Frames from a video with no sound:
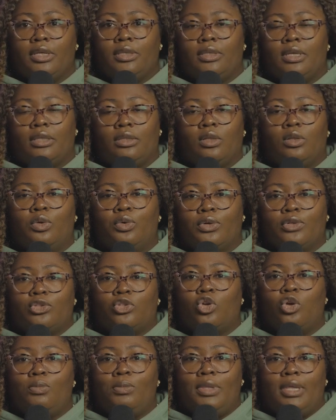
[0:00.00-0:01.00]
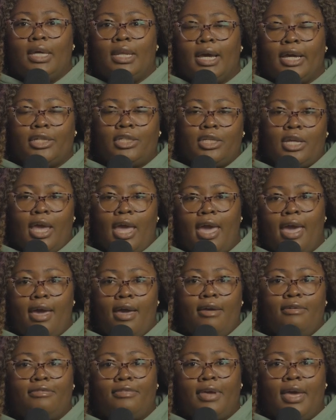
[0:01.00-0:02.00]
that the Lord told me that I should
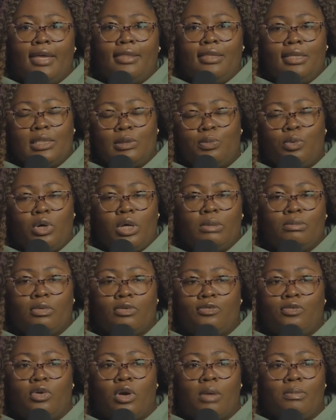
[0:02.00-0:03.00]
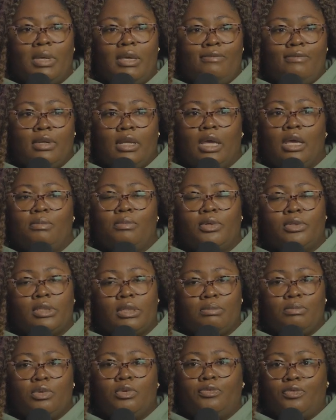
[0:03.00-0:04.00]
have at this point before I'm even able
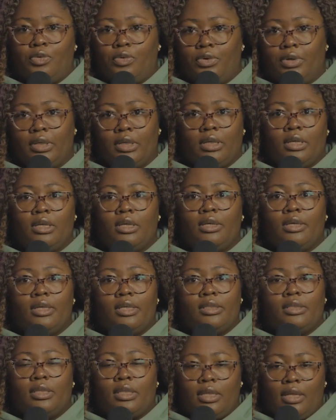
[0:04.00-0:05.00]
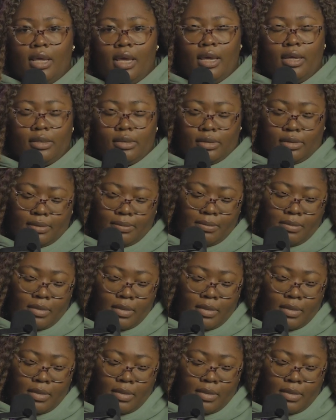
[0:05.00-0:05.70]
to move on to the next?